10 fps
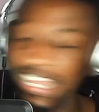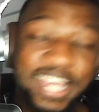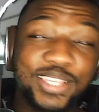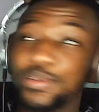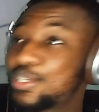
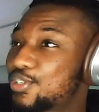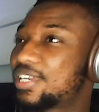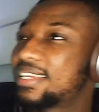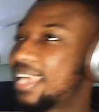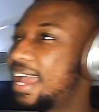So we're going to
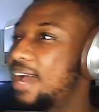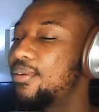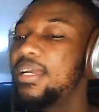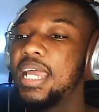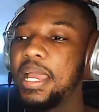check that out.
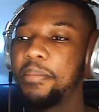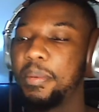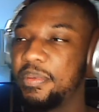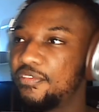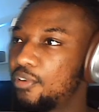But
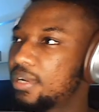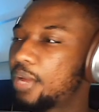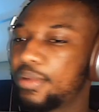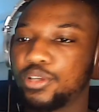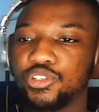before that,
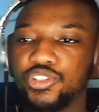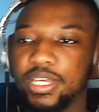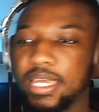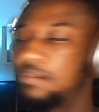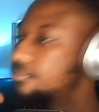we're going to check out,